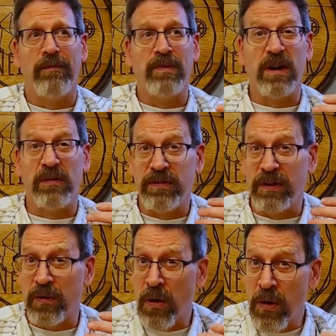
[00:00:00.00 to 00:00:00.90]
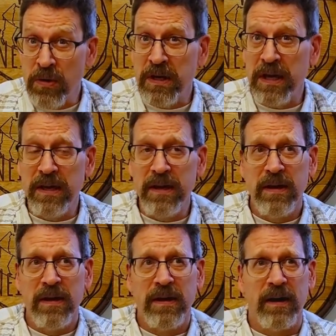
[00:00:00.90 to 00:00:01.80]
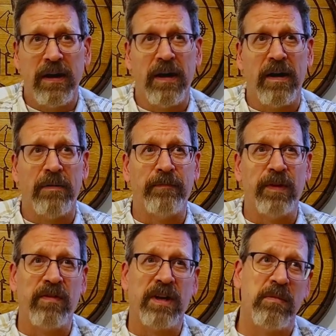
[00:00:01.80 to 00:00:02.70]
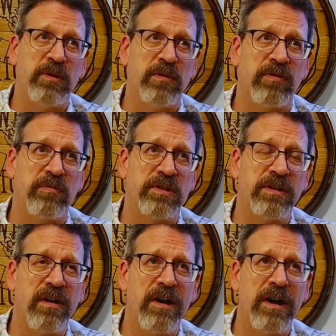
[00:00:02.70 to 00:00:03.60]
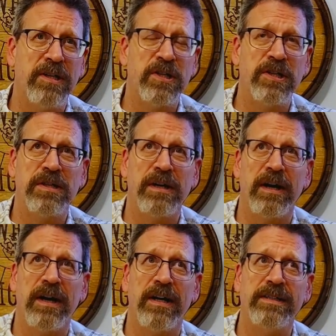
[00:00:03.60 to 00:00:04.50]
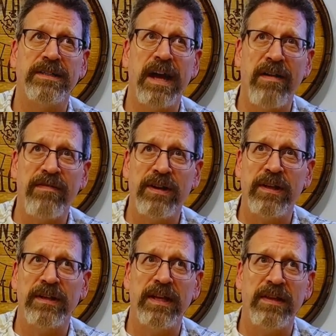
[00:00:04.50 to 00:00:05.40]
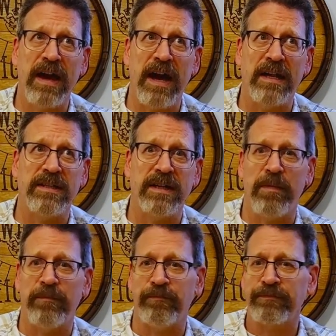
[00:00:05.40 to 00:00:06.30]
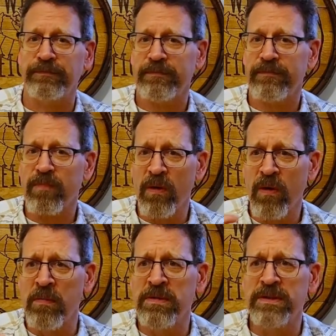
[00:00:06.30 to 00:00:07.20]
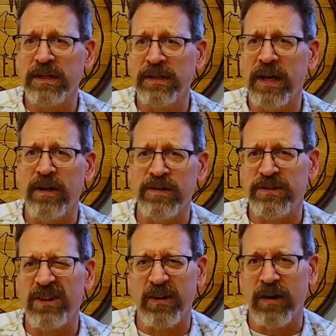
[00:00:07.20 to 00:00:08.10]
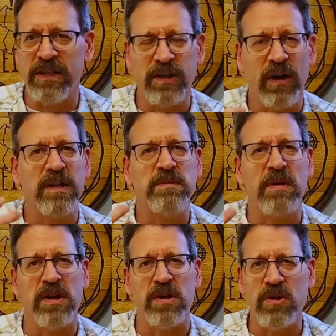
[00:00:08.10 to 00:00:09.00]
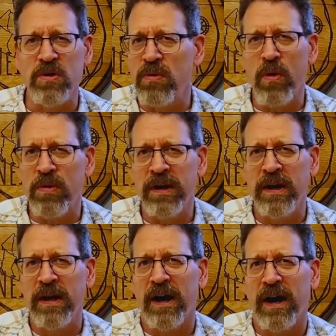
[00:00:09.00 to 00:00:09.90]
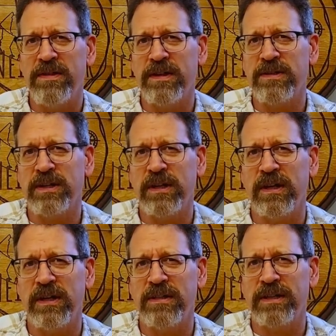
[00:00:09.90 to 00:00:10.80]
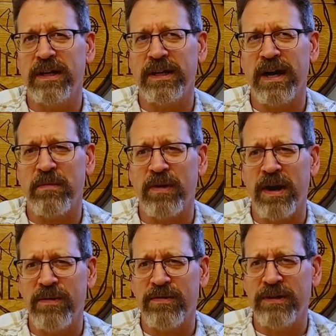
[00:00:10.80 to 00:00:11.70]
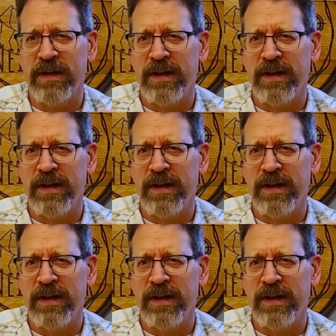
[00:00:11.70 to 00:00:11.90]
It'll feel oaky. If you're coming to it from Scotch, definitely that almost a lighter, not quite sawdust, but a new oak, I think is gonna come around.